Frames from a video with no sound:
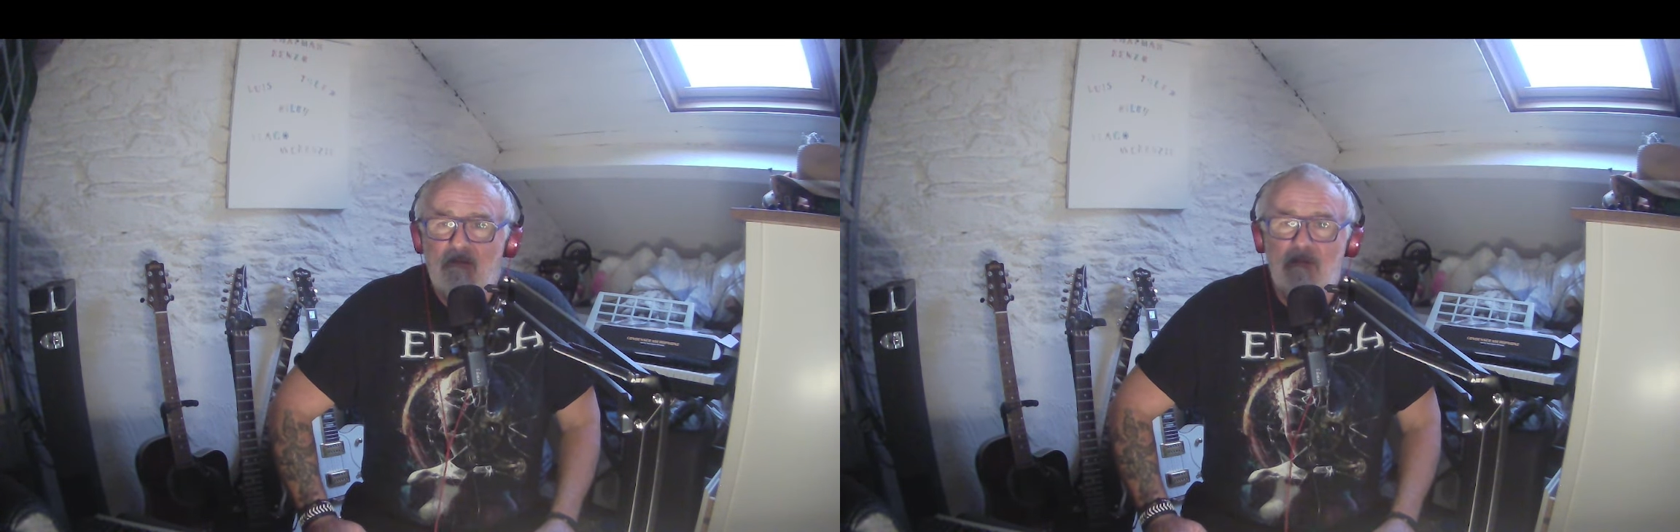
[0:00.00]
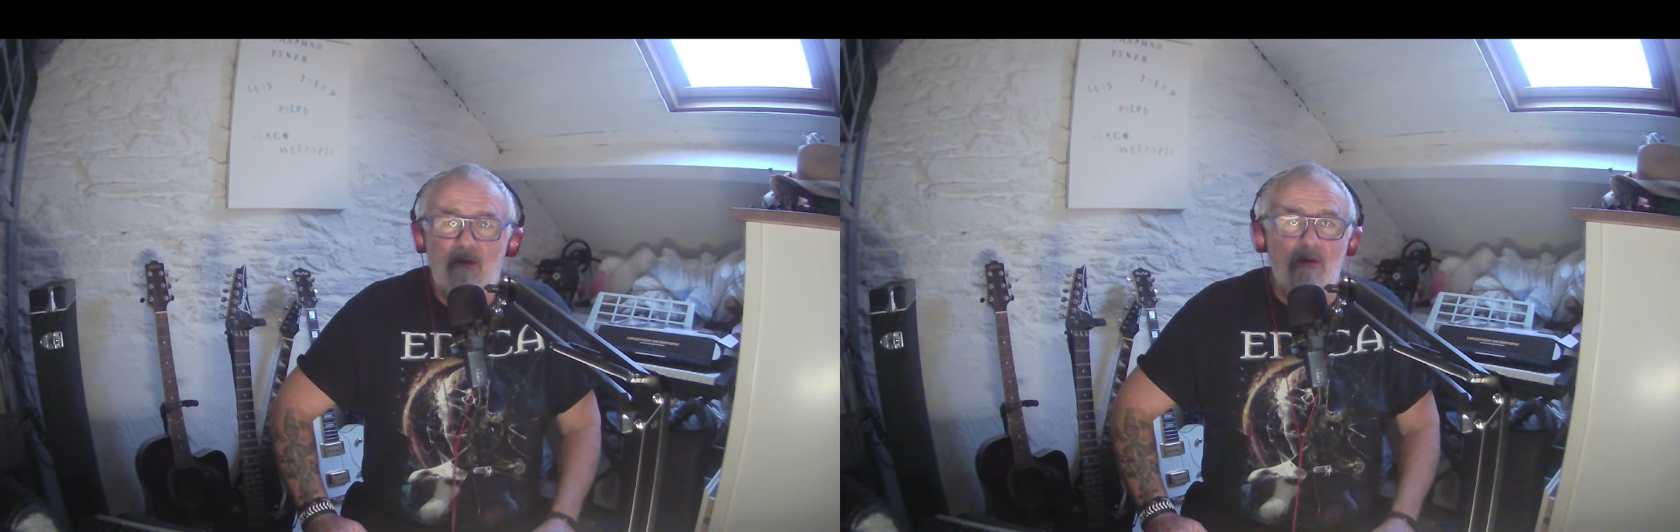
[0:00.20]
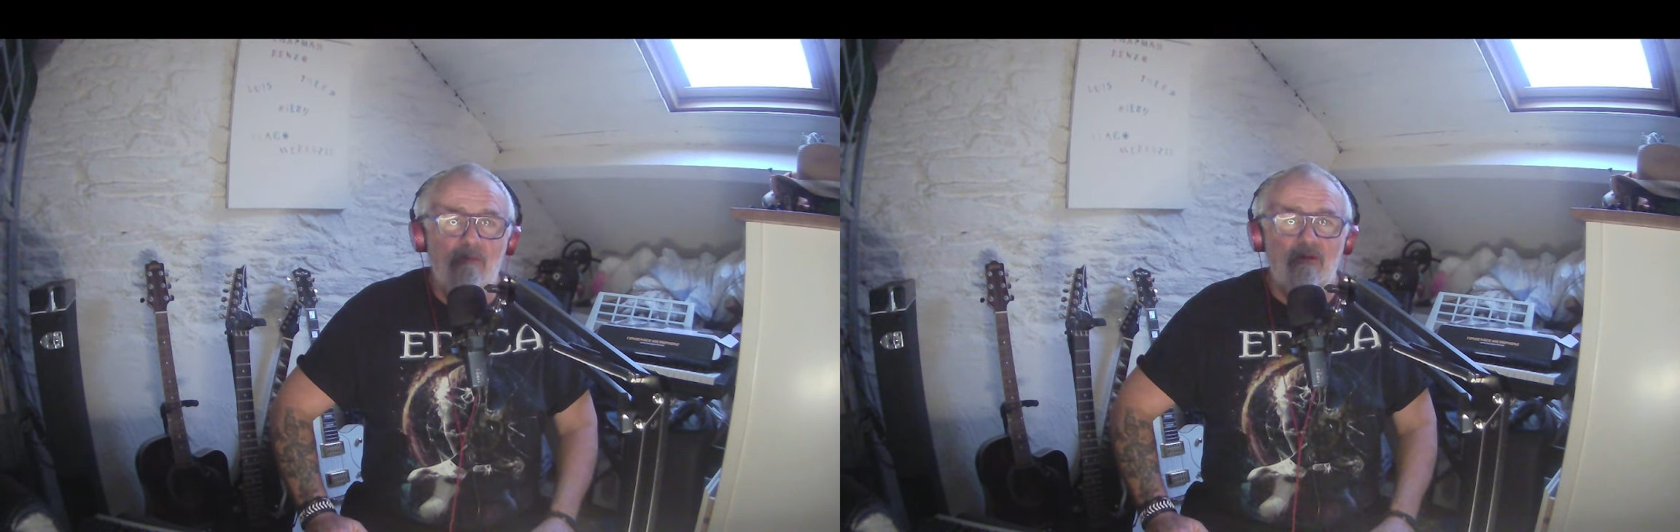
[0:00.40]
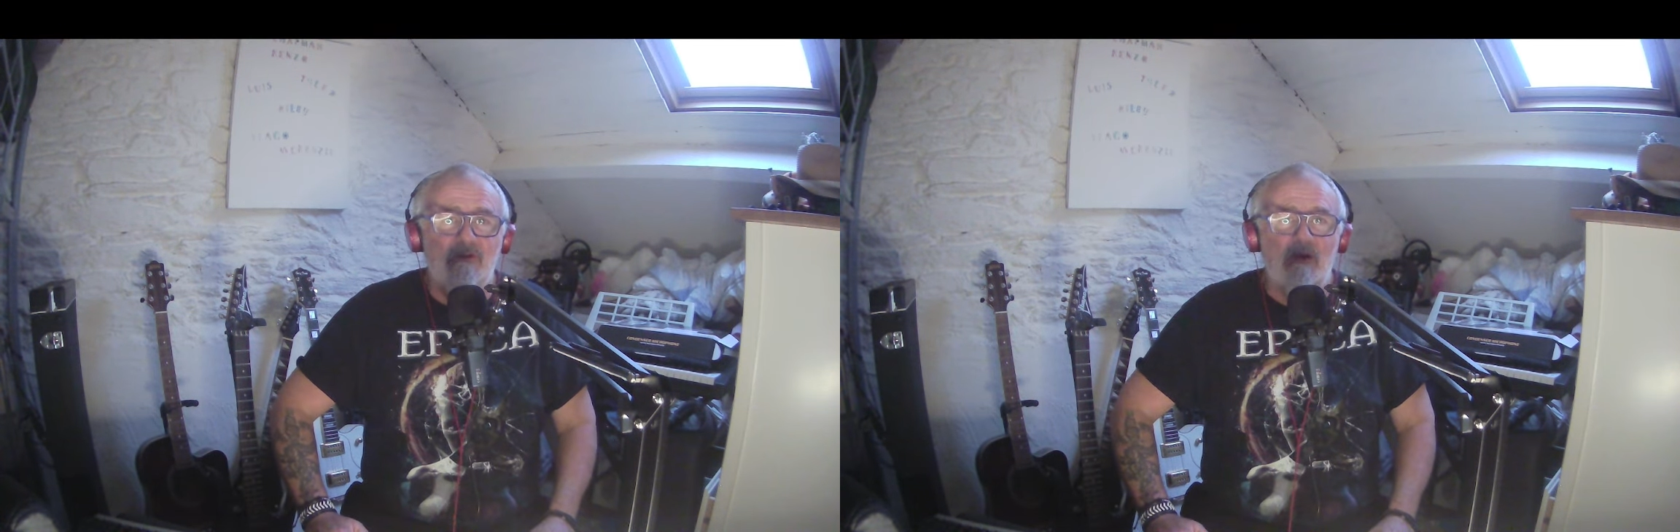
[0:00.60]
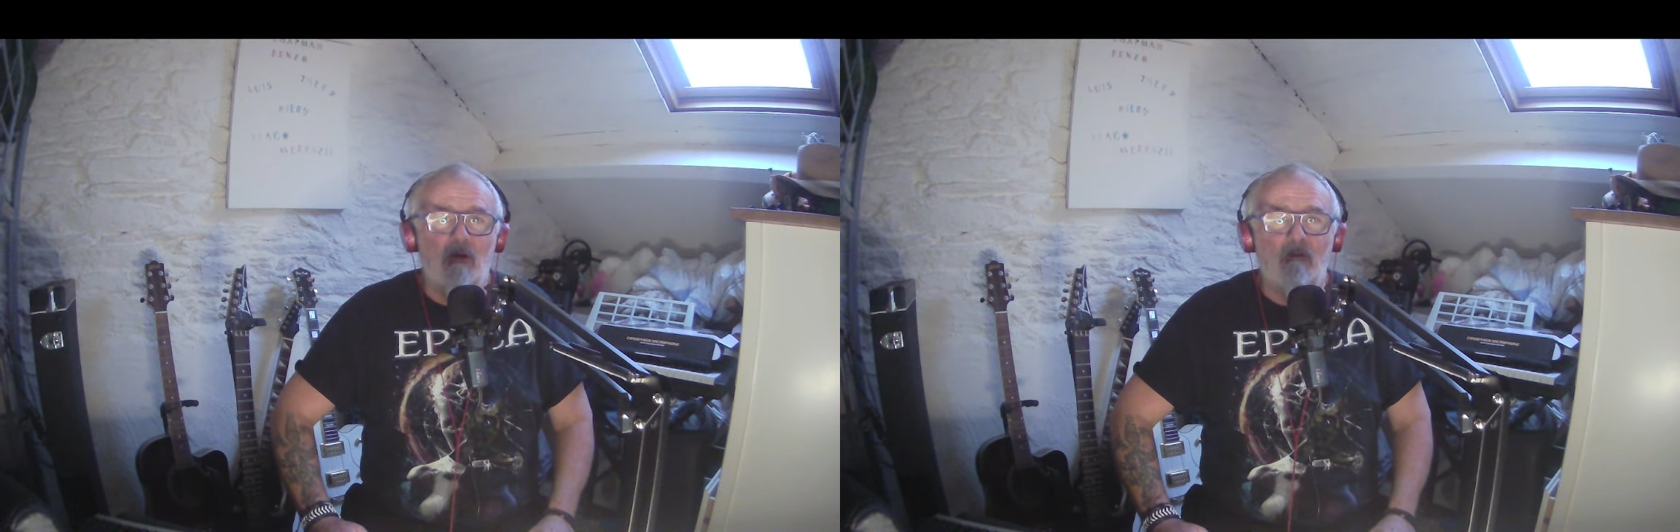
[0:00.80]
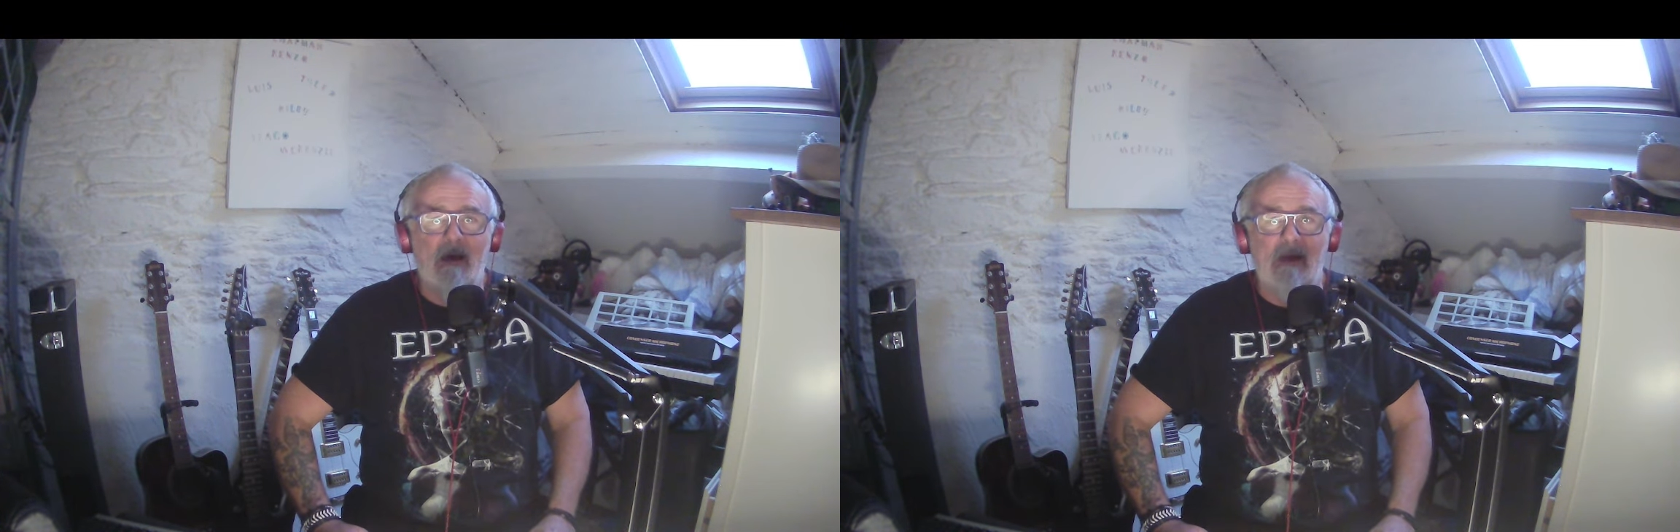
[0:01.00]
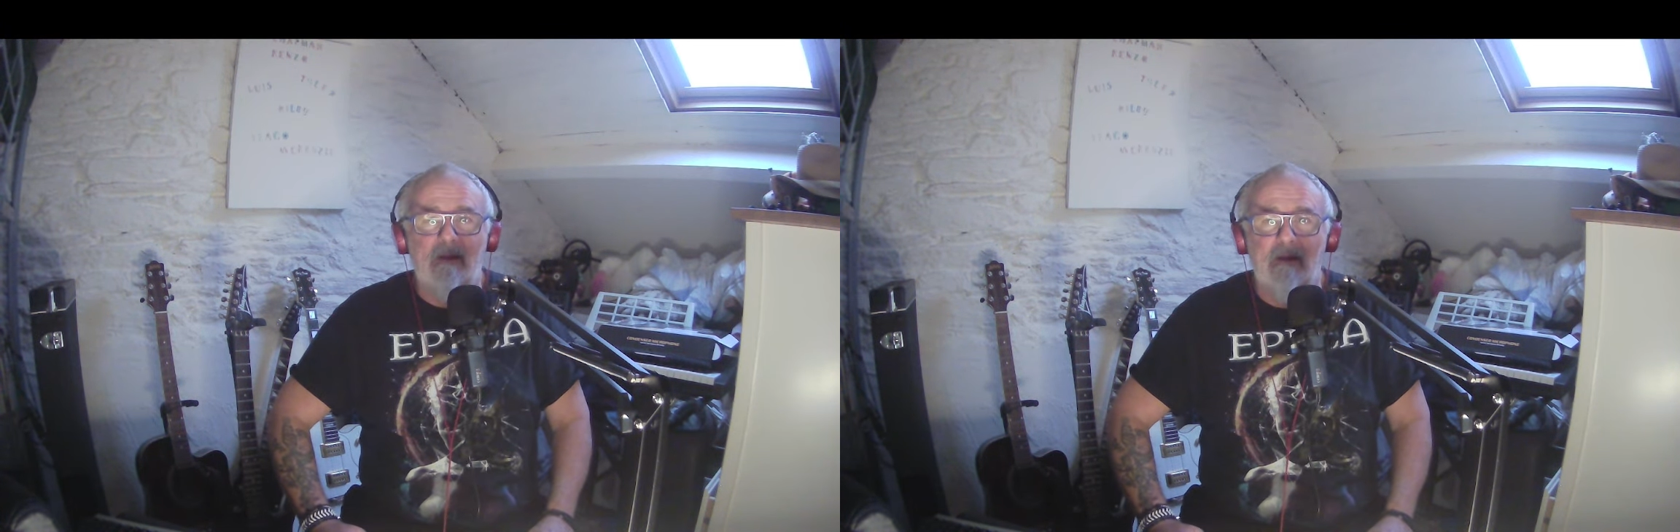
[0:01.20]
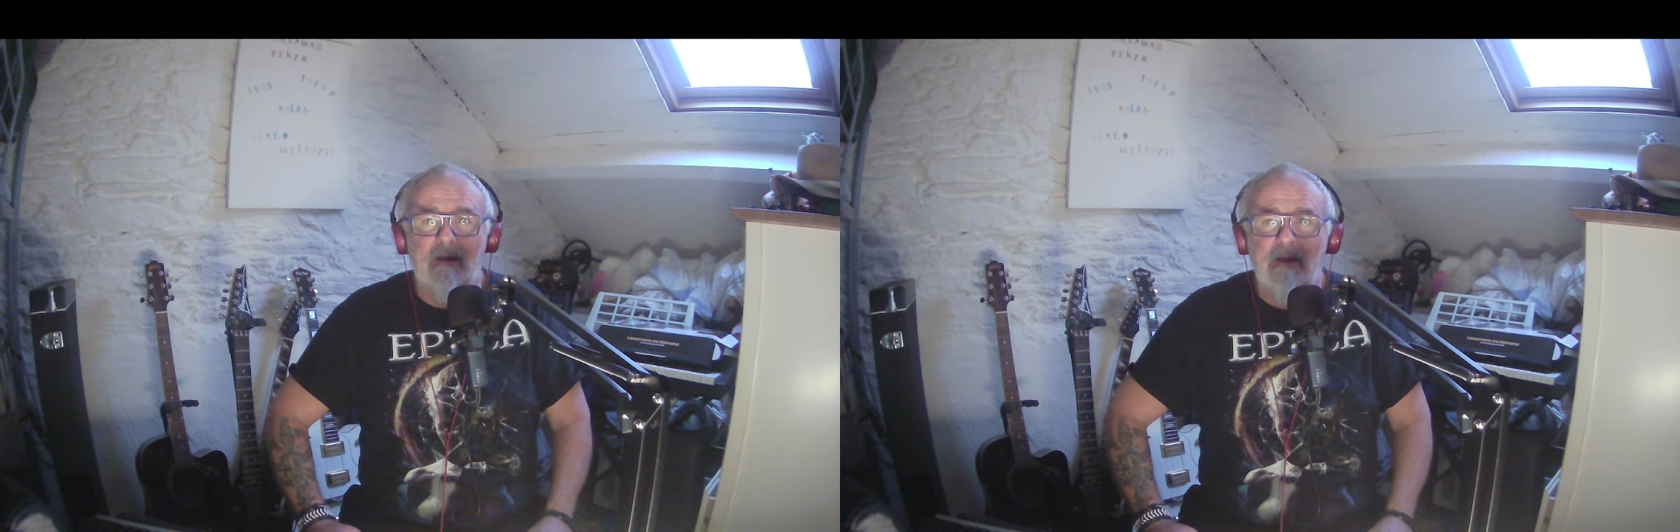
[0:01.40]
Maybe I'm just the old man
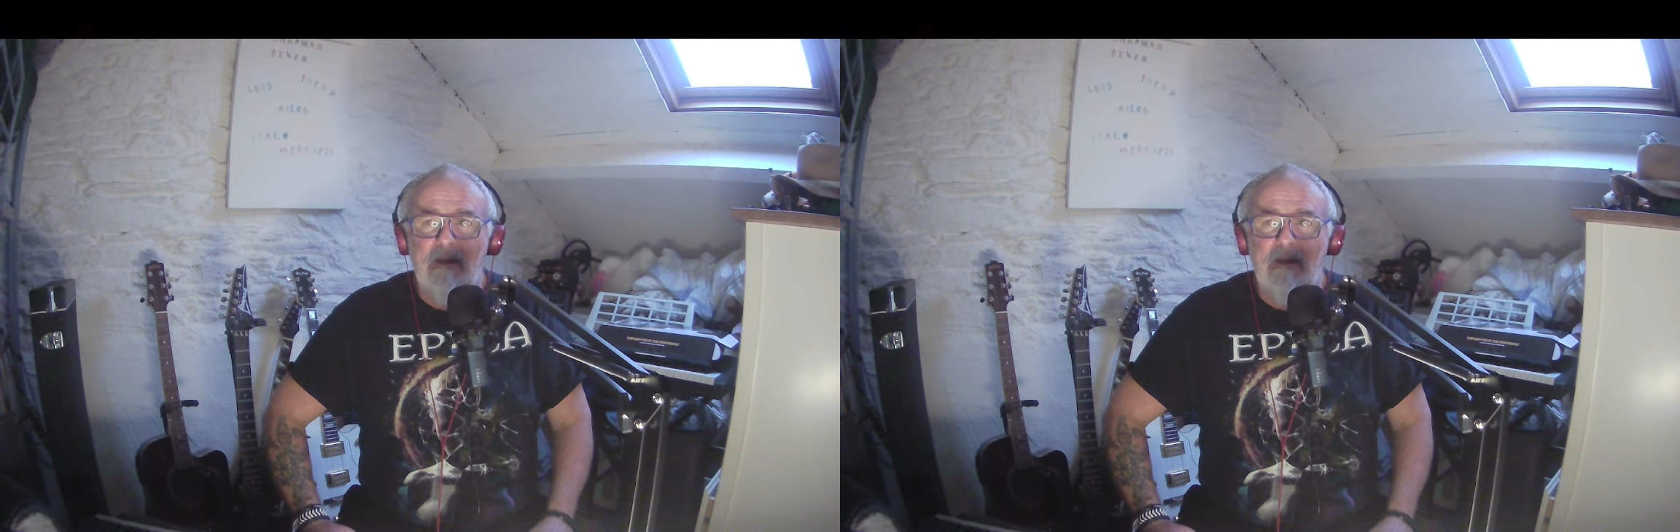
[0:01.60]
that